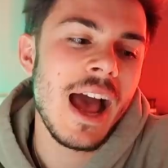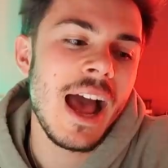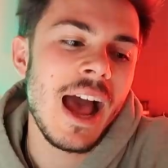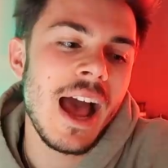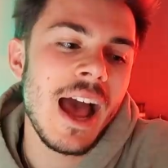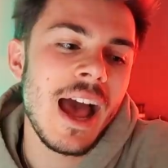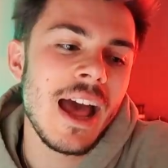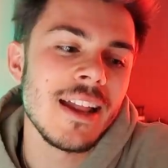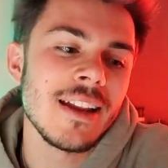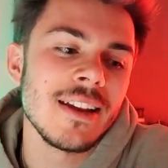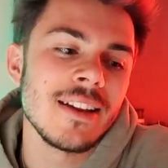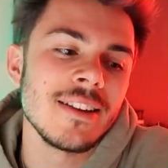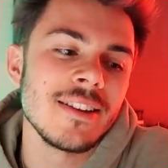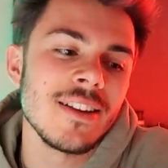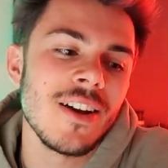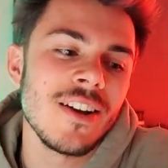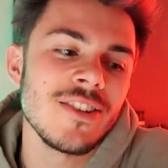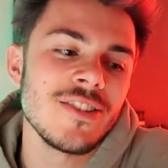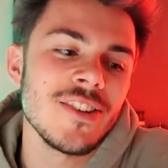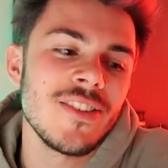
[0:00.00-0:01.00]
And
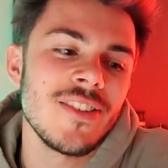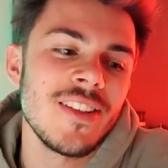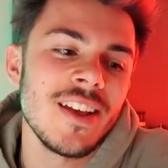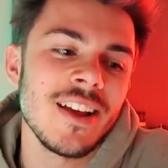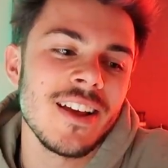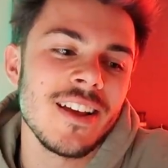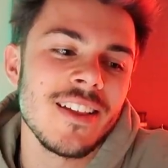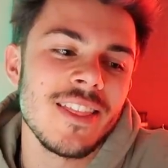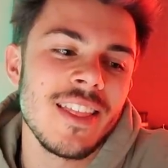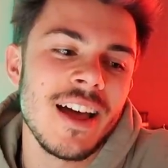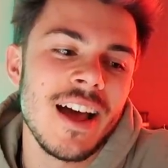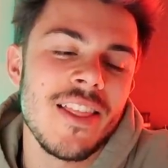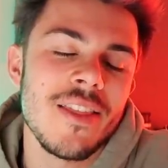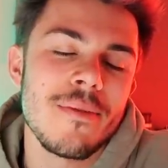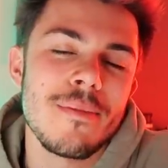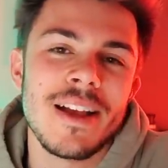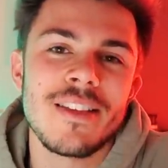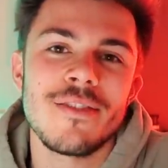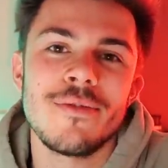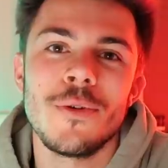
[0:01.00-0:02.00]
I just think that the
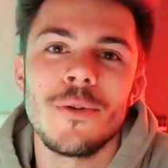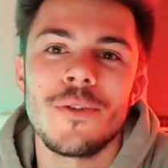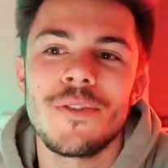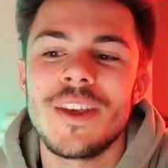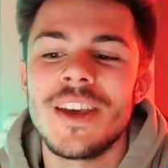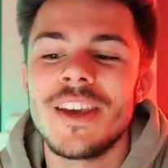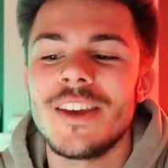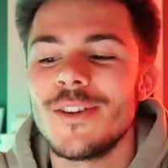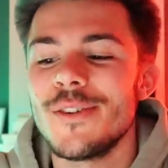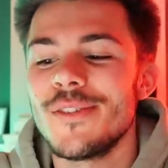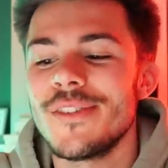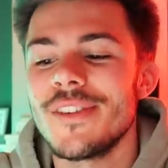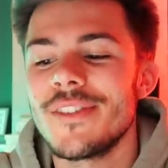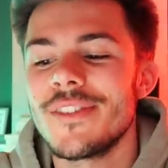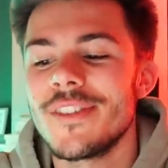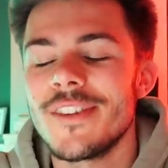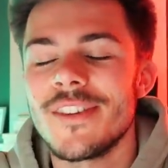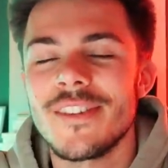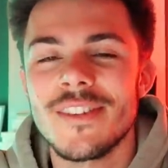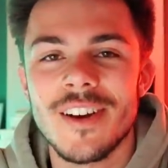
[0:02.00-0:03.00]
metaphors that he uses
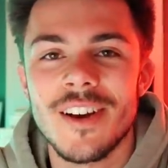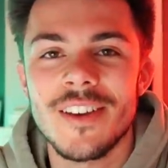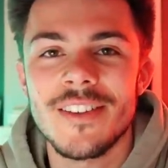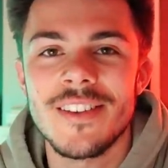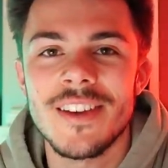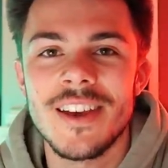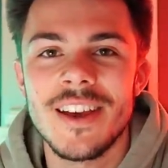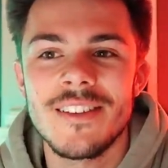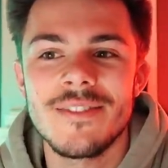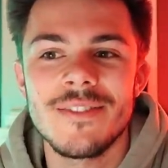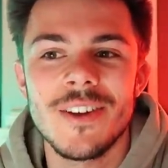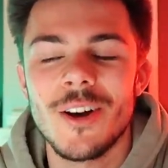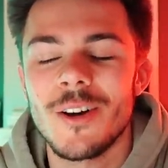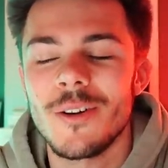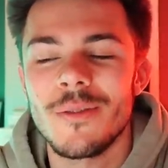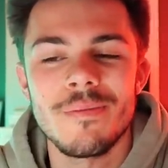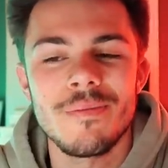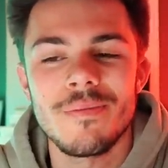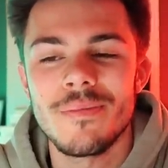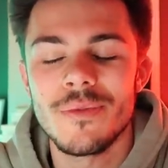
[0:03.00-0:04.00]
to discuss it
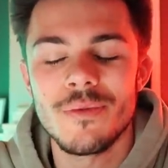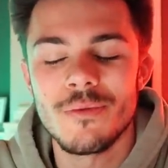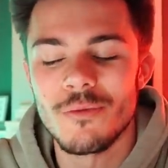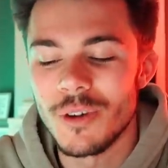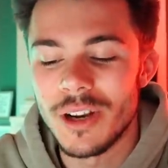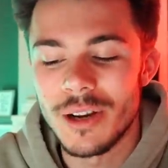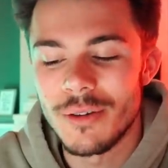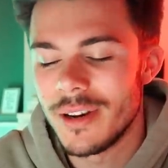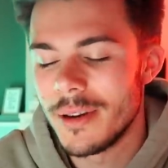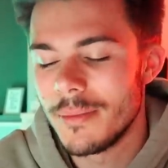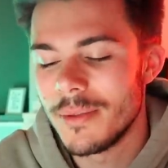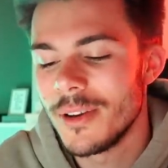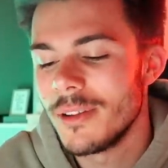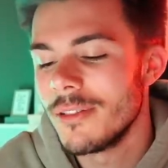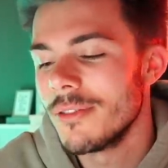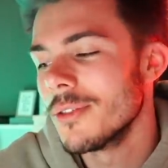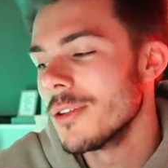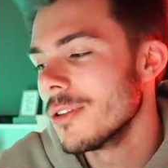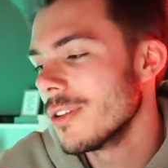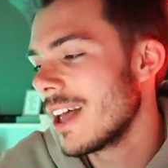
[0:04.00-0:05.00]
are really, really
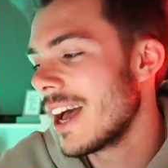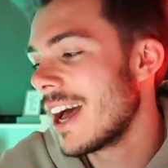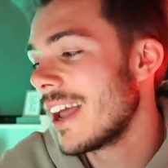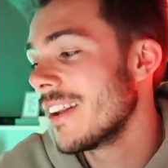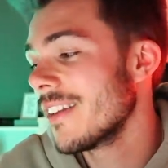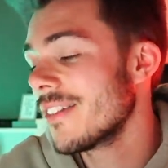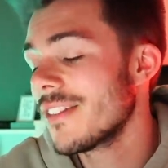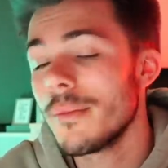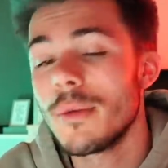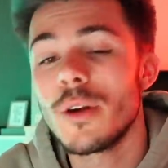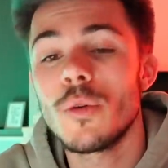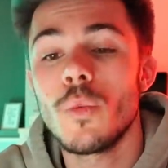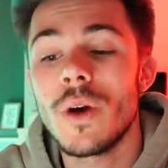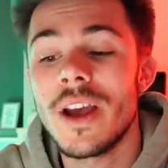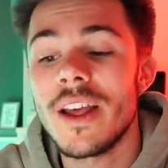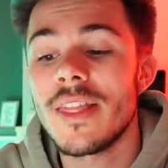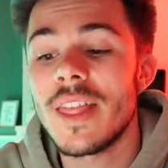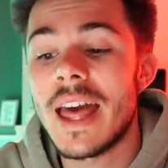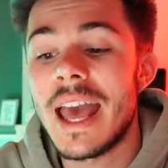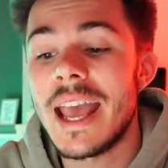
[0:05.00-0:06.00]
beautiful. And as someone
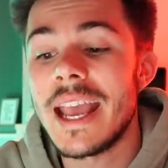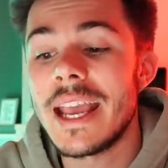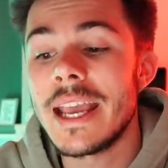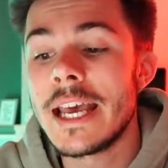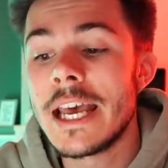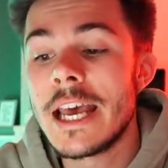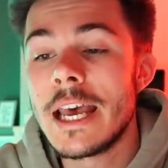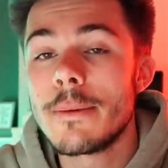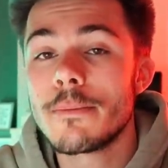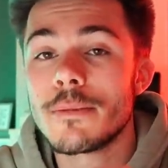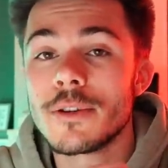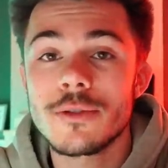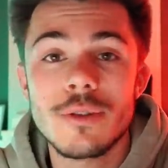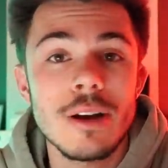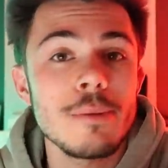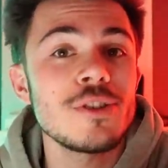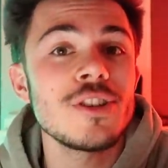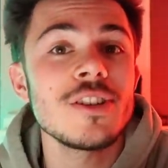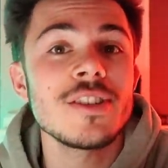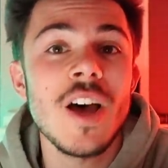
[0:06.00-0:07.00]
with a
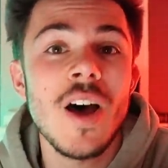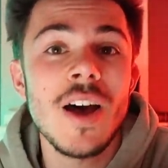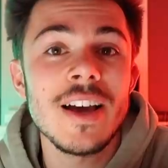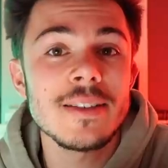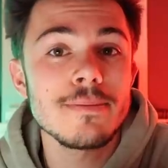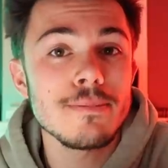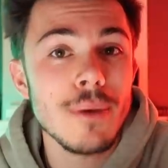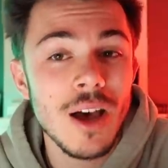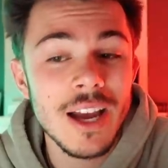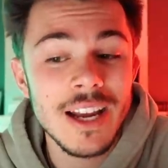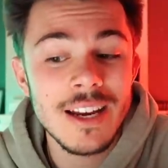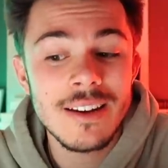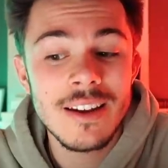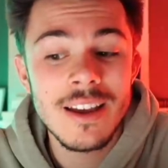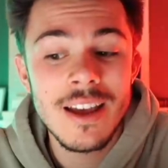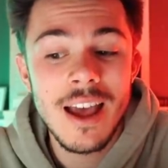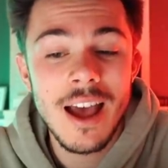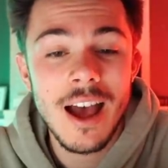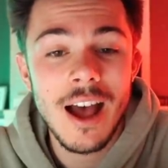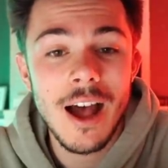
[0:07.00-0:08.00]
prescription as high as mine,
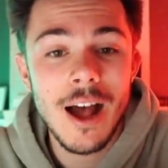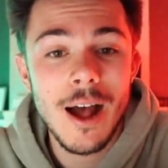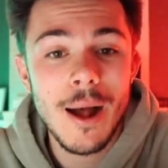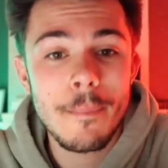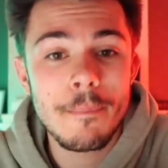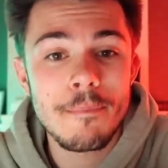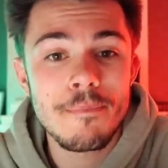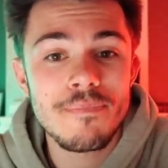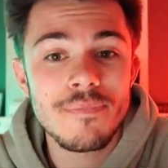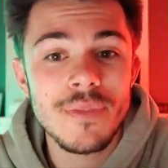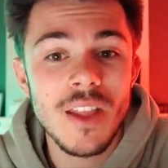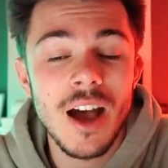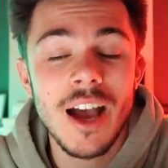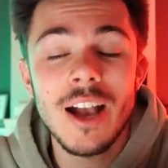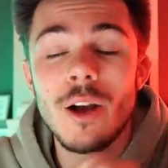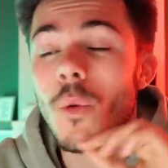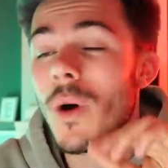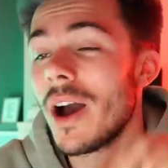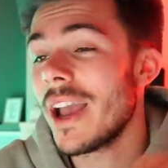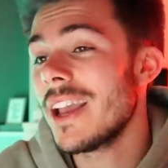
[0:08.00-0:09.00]
um, I
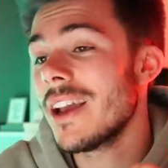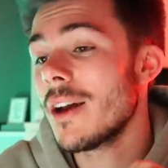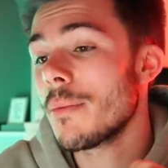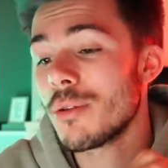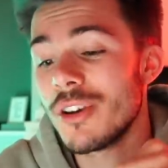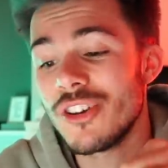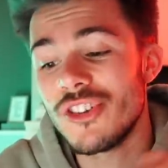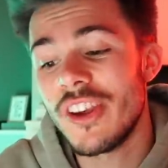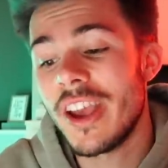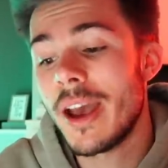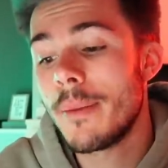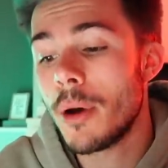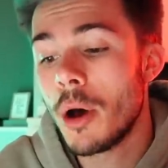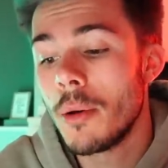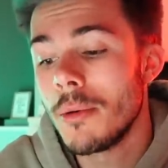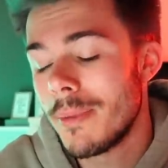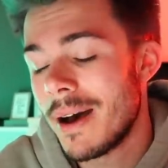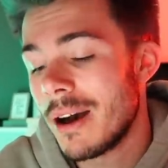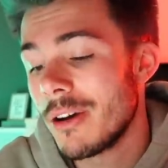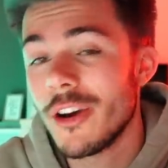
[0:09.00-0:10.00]
quite appreciate a
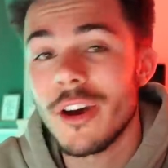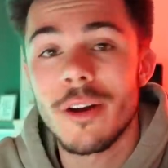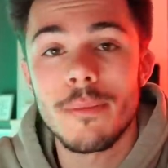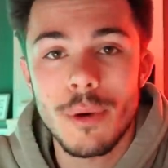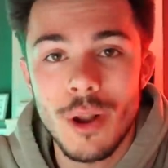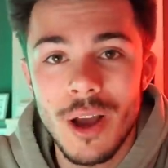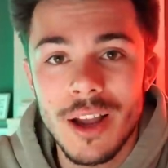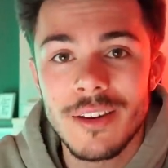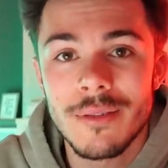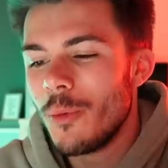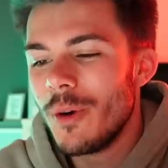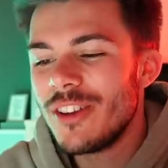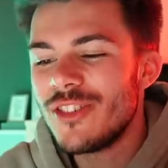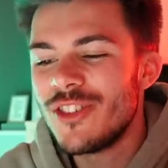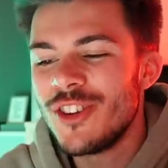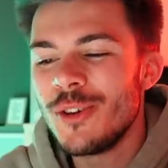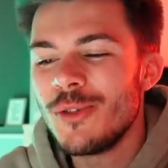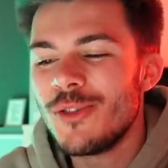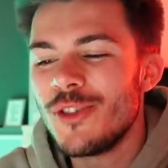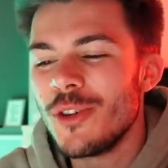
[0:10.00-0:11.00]
poem about going blind. Which
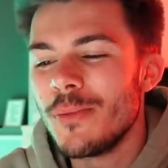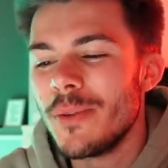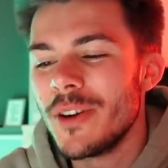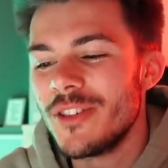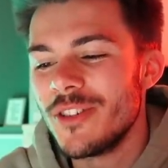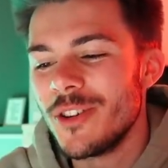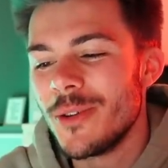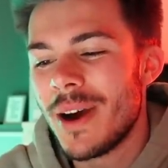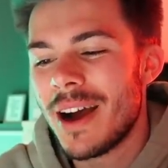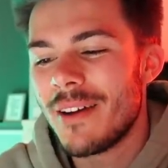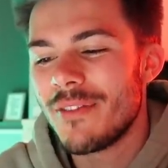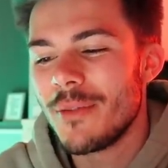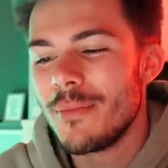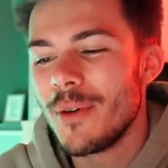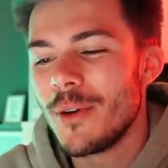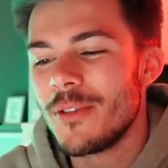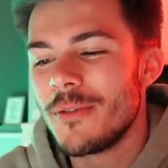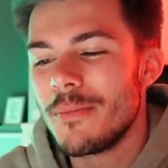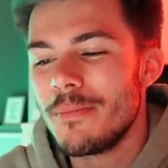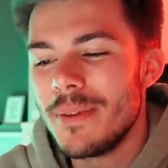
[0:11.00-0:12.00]
YouTuber do you have the
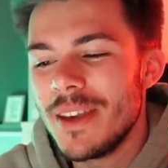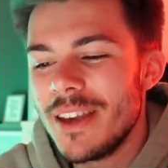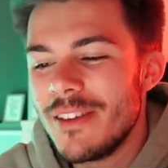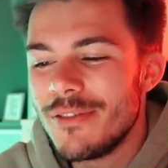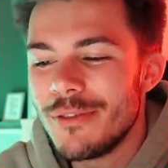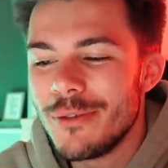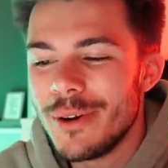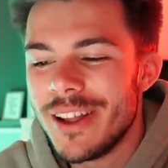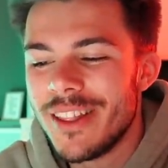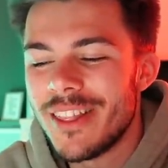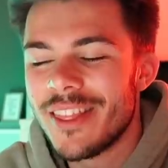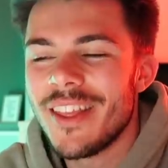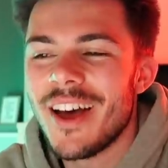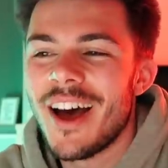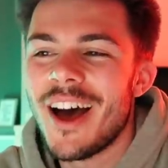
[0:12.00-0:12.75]
most beef with?